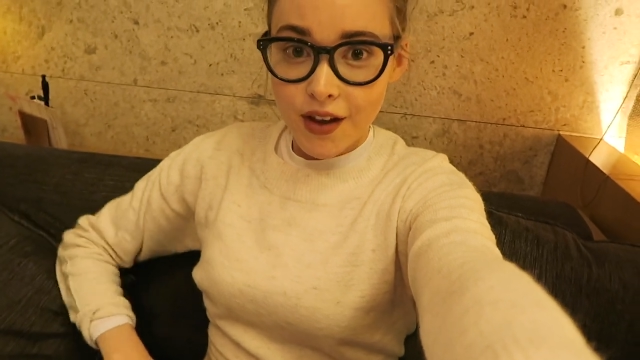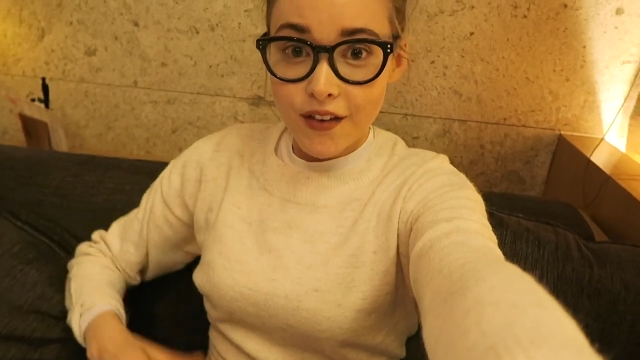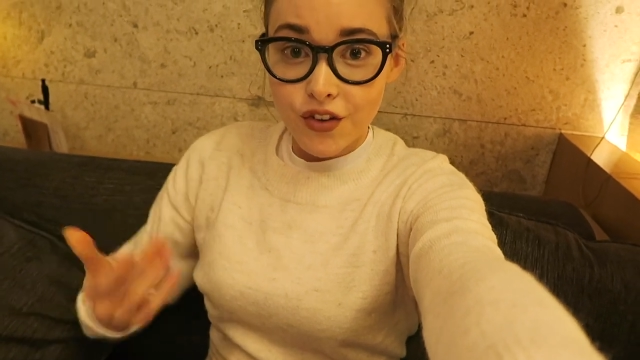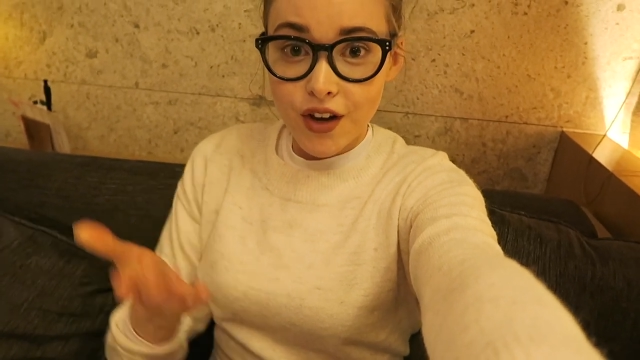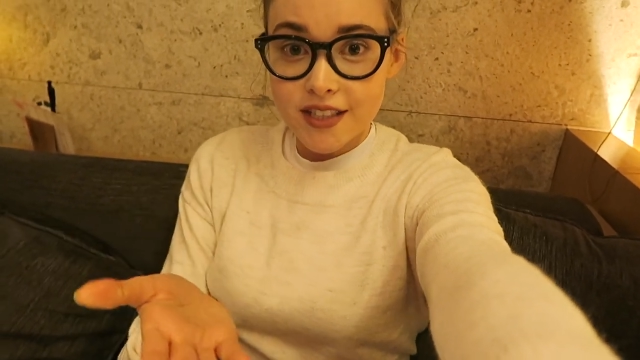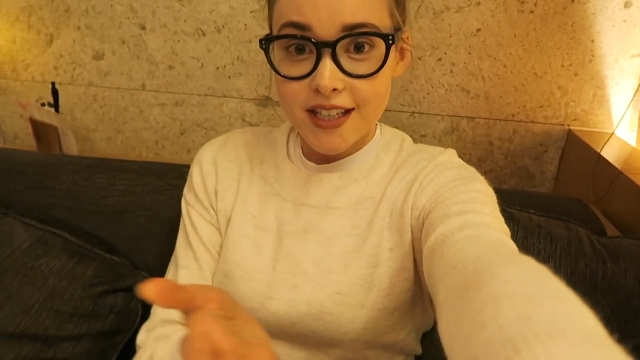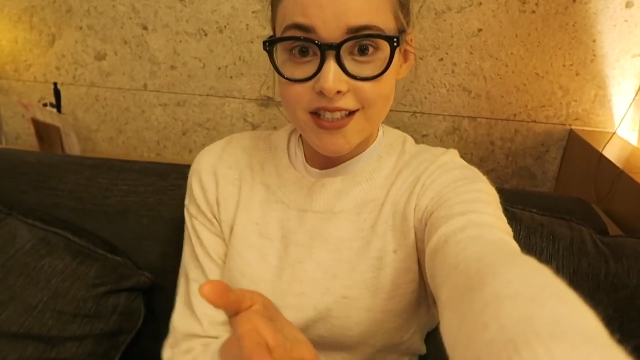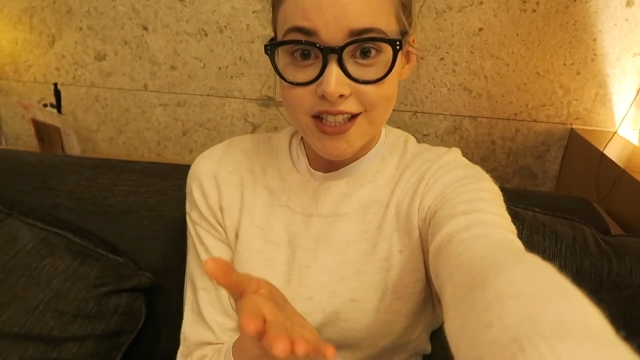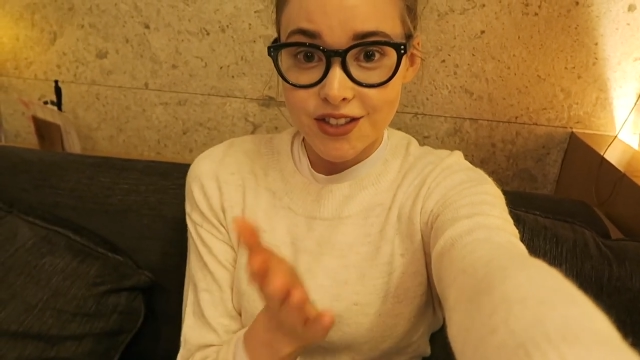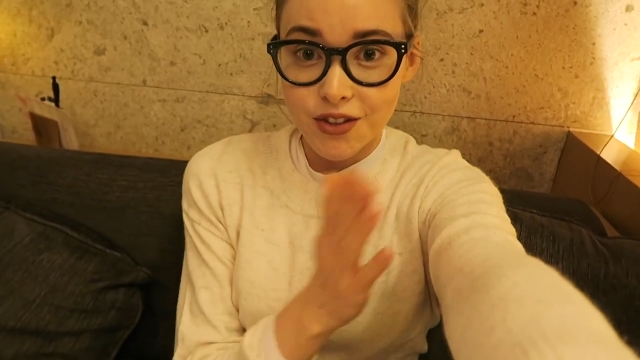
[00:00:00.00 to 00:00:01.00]
if you guys get
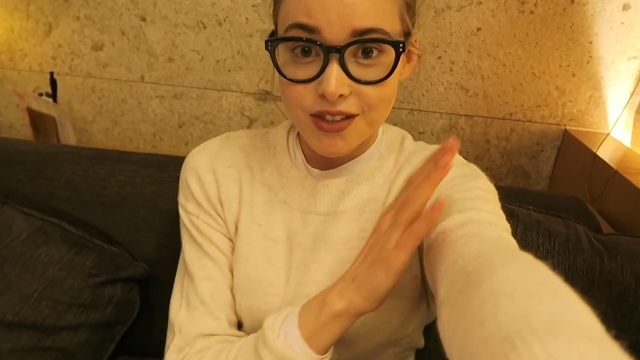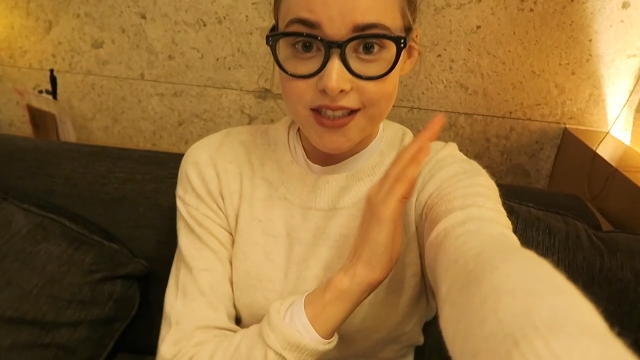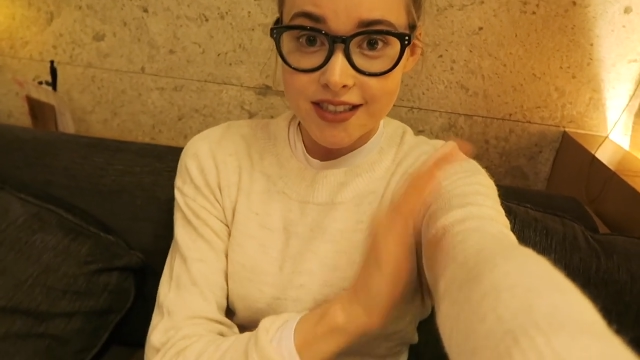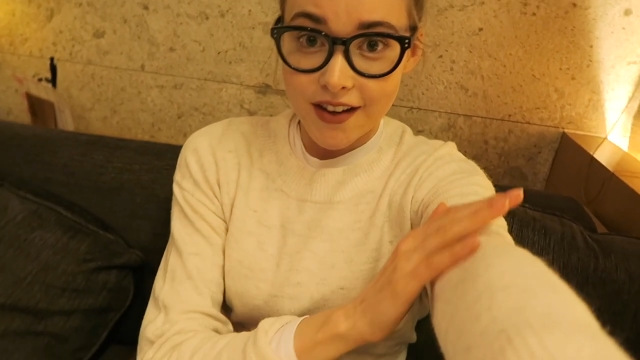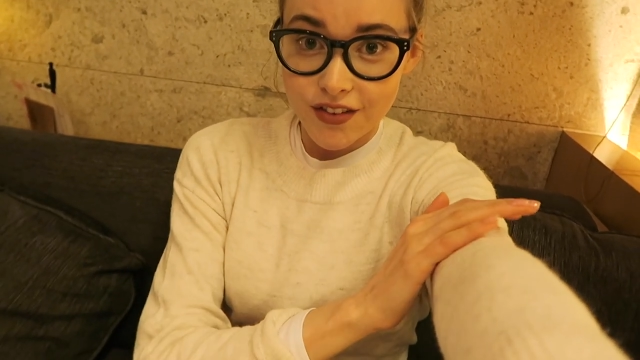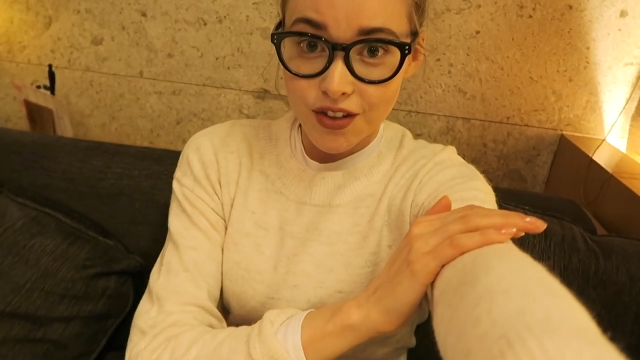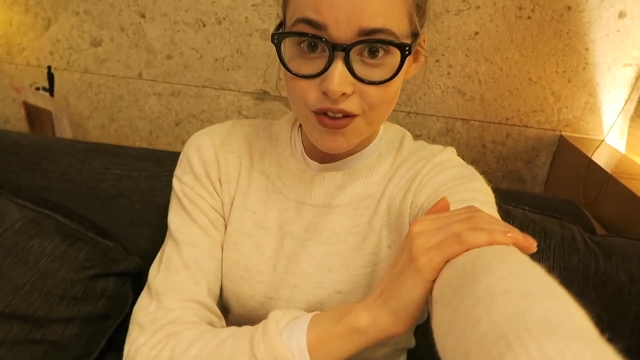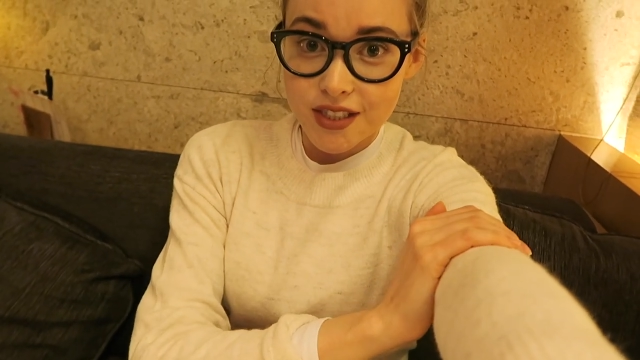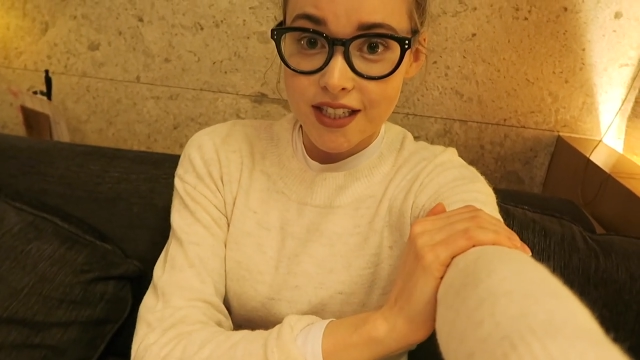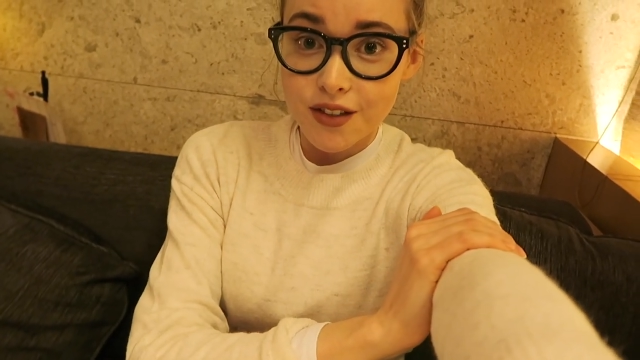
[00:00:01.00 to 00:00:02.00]
a chance to go see it, definitely go
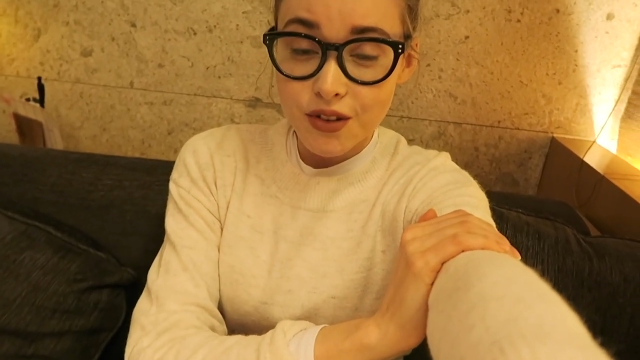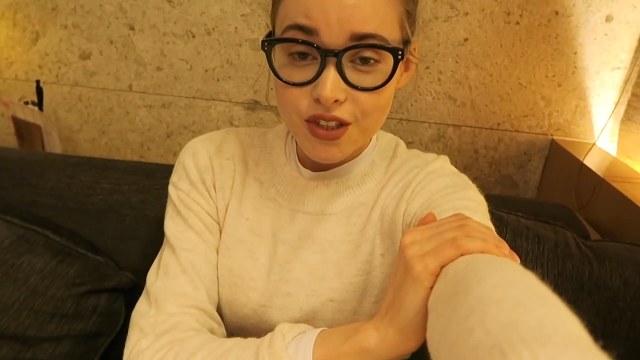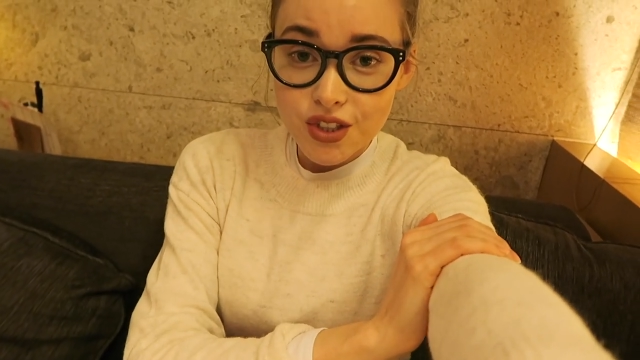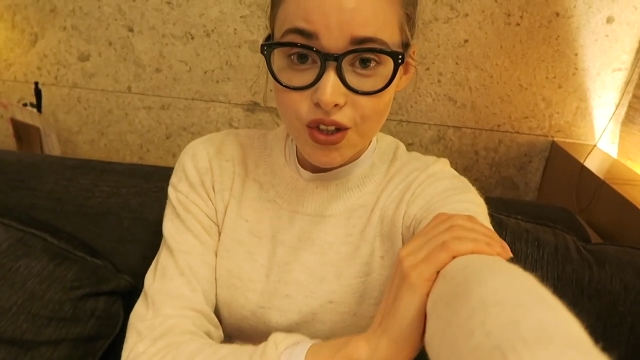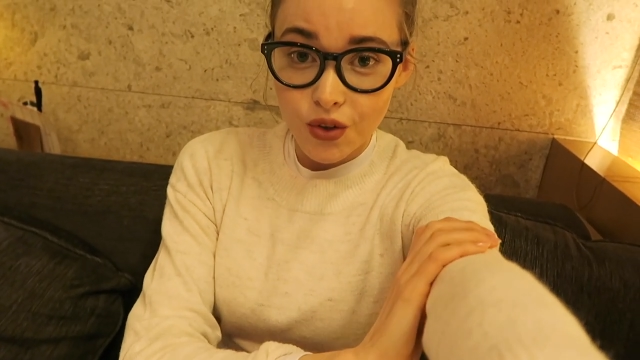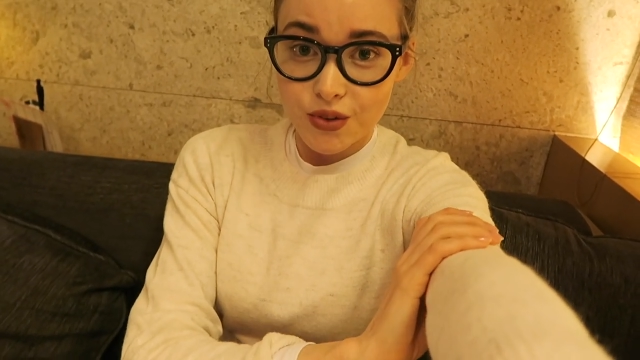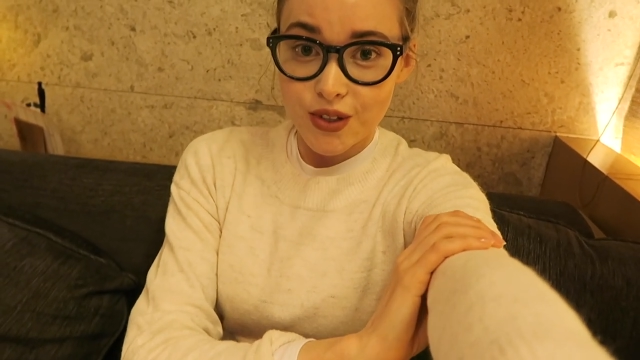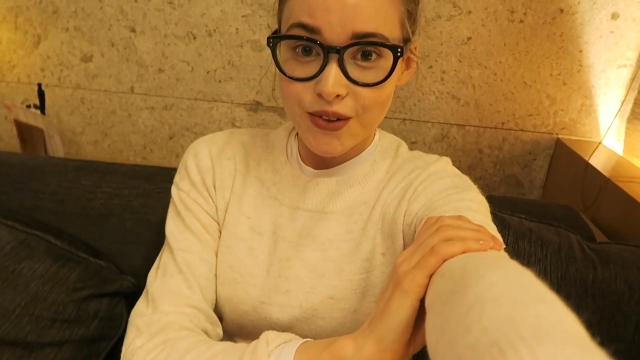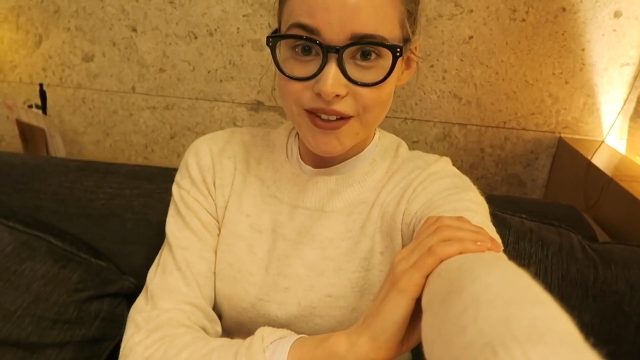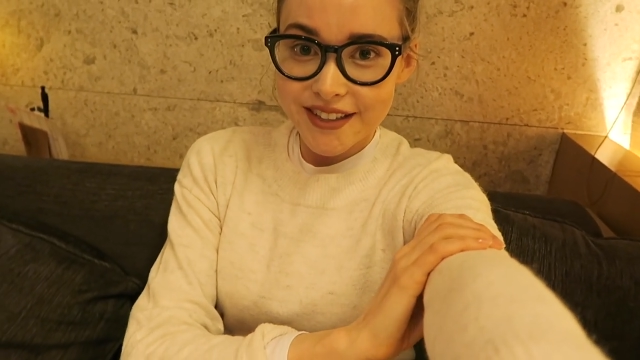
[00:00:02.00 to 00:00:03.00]
see it. It was so
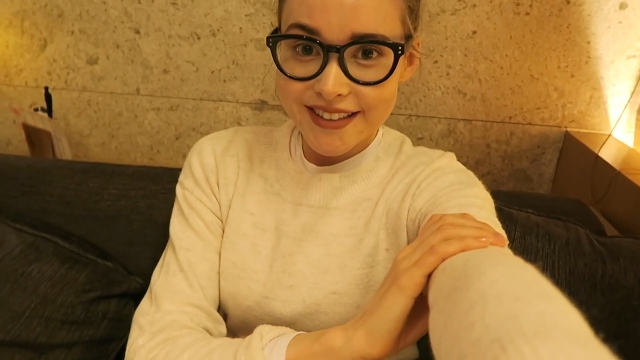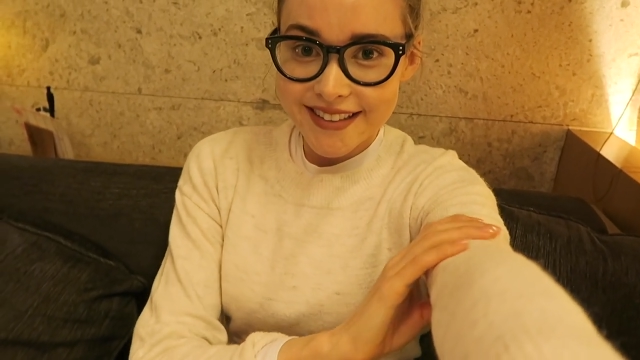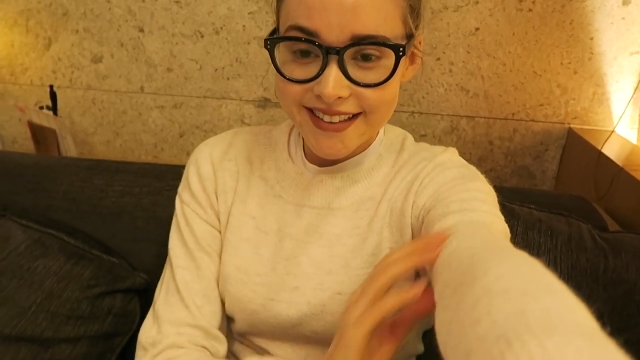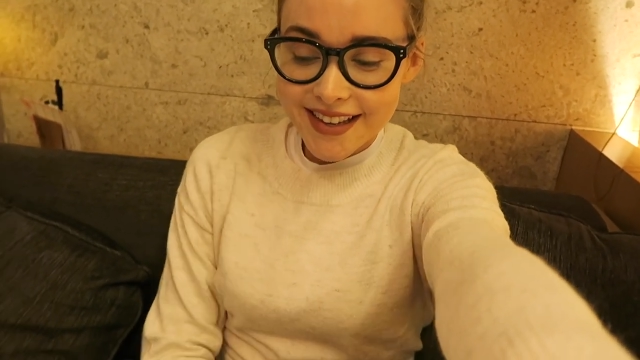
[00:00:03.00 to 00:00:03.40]
good.